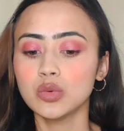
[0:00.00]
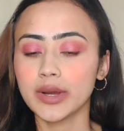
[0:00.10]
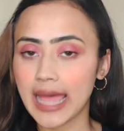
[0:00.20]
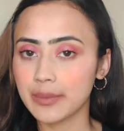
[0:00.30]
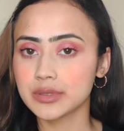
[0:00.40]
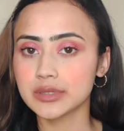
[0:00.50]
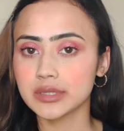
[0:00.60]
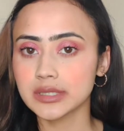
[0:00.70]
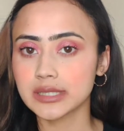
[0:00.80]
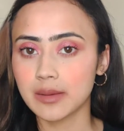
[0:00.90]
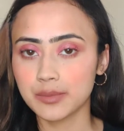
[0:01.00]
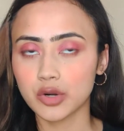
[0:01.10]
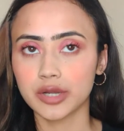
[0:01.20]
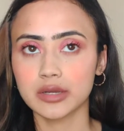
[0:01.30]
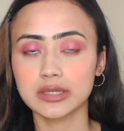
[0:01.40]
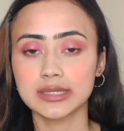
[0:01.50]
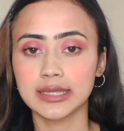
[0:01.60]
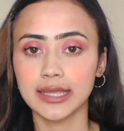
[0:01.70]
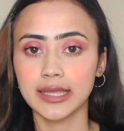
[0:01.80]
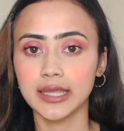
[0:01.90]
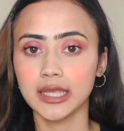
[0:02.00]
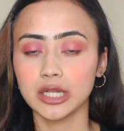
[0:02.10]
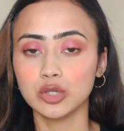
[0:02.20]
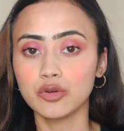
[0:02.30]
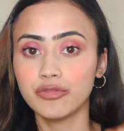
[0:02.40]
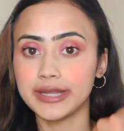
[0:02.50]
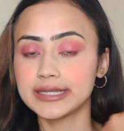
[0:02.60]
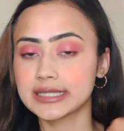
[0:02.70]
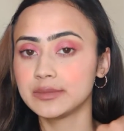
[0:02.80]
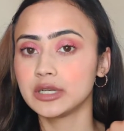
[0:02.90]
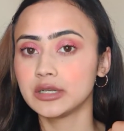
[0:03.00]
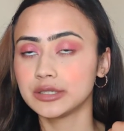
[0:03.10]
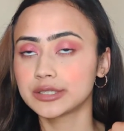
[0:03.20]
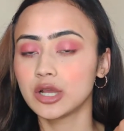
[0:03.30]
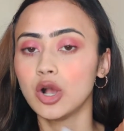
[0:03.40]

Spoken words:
what happens is, some products, they look very similar